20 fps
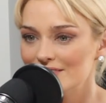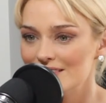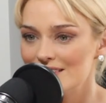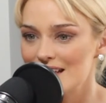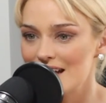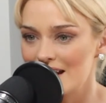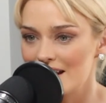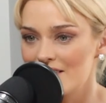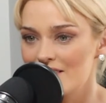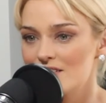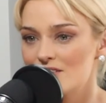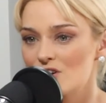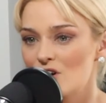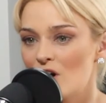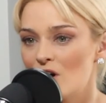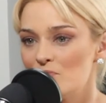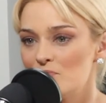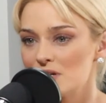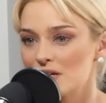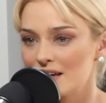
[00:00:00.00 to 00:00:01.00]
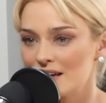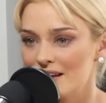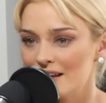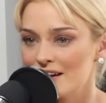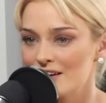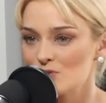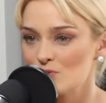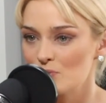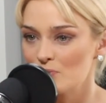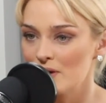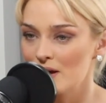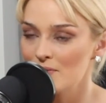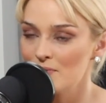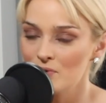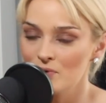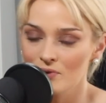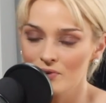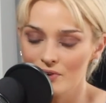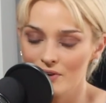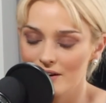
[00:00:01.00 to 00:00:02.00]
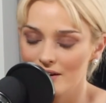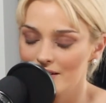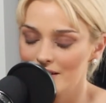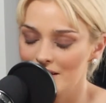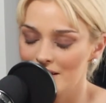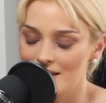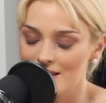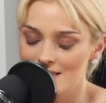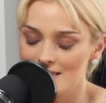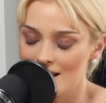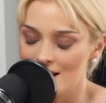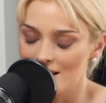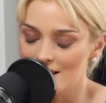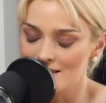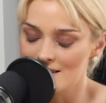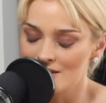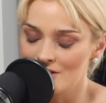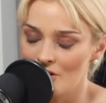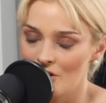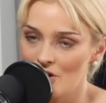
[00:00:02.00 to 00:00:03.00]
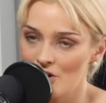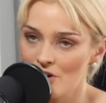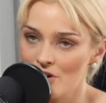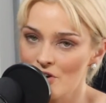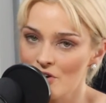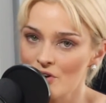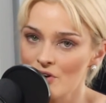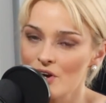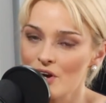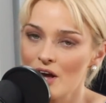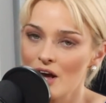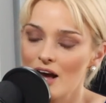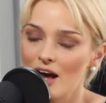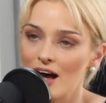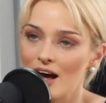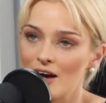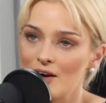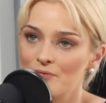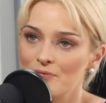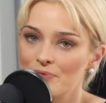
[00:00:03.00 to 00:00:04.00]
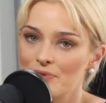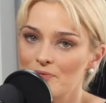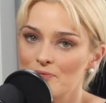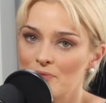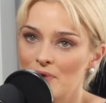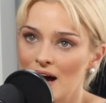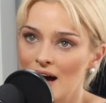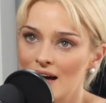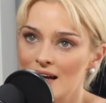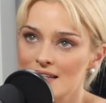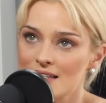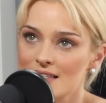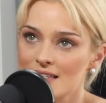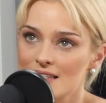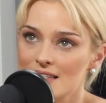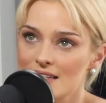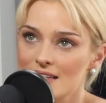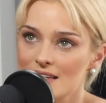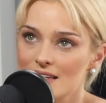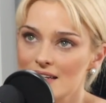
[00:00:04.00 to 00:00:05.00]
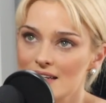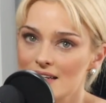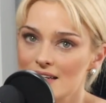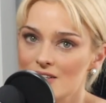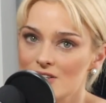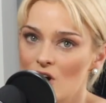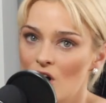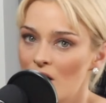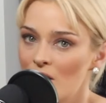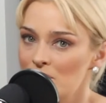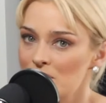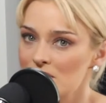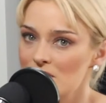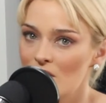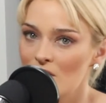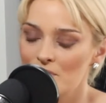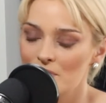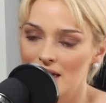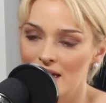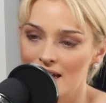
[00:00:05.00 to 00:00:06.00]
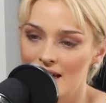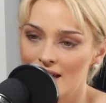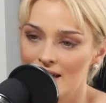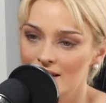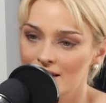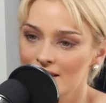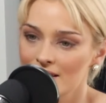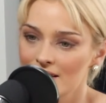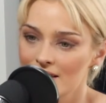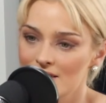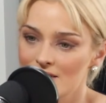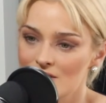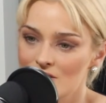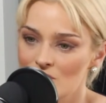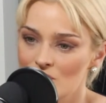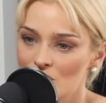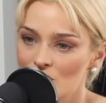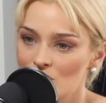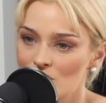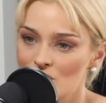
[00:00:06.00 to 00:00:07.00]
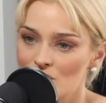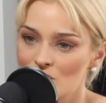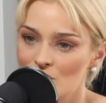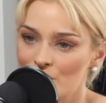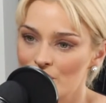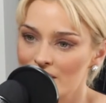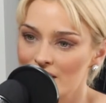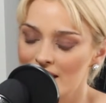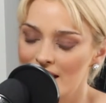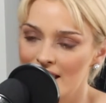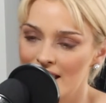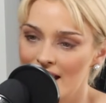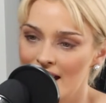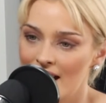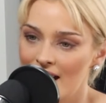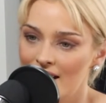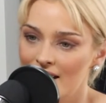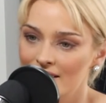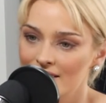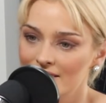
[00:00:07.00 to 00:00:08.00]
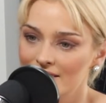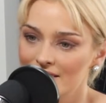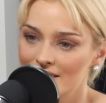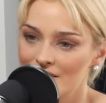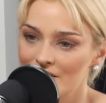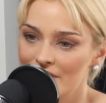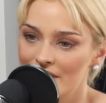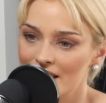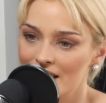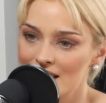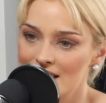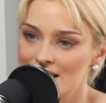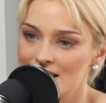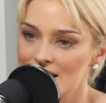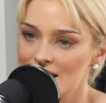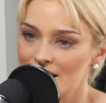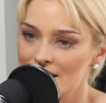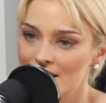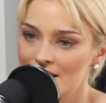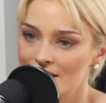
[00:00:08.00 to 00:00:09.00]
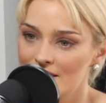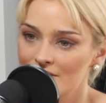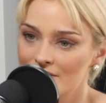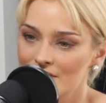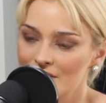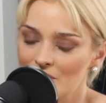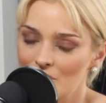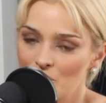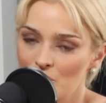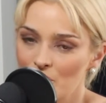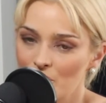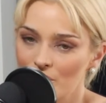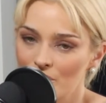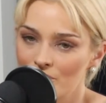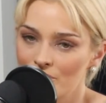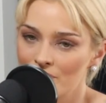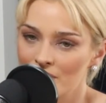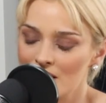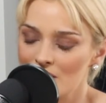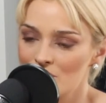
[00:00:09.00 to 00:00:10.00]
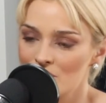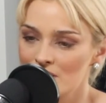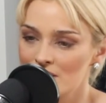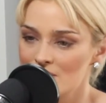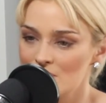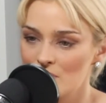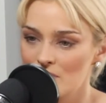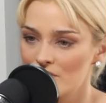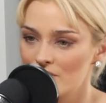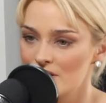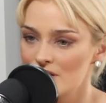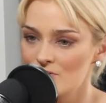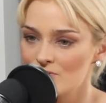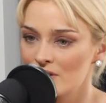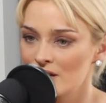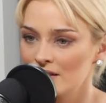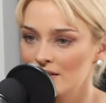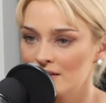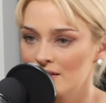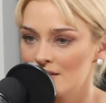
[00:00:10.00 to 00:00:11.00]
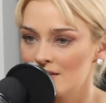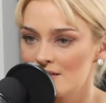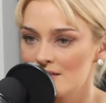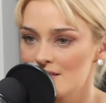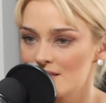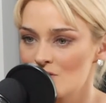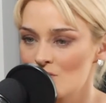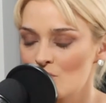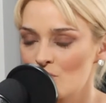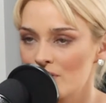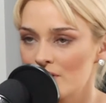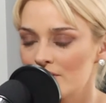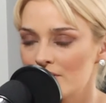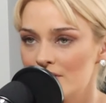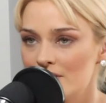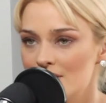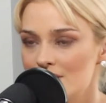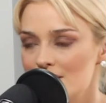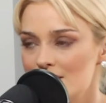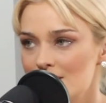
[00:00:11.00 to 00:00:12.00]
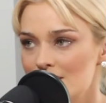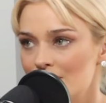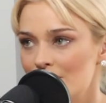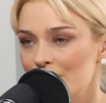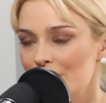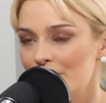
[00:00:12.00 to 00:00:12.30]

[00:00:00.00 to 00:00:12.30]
taking the time to connect with people, it's hard to know. But time and time again, as soon as you sort of get out, into the, regions, whether it's Redlands or whether it's,